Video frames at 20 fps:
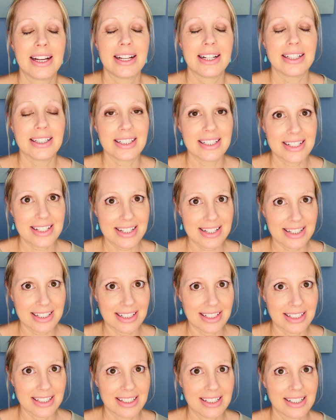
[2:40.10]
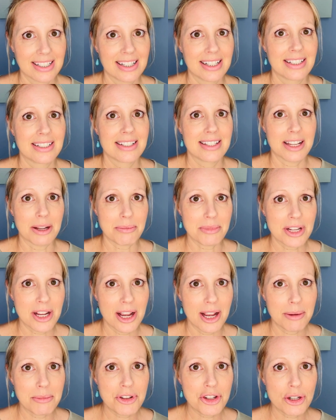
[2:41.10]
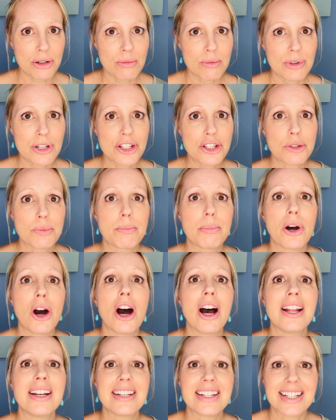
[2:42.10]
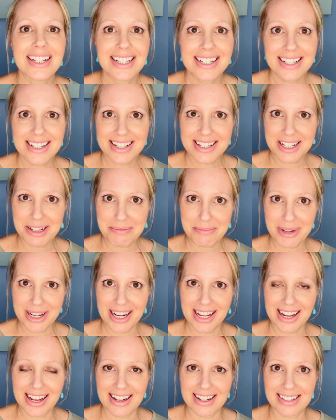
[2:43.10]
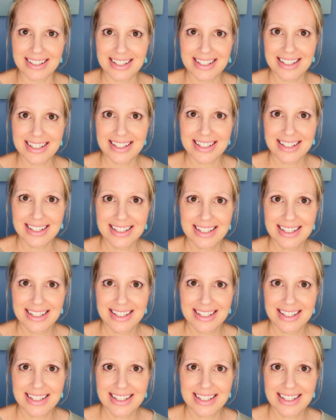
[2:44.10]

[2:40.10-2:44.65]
Listen, sometimes you're responding to somebody else.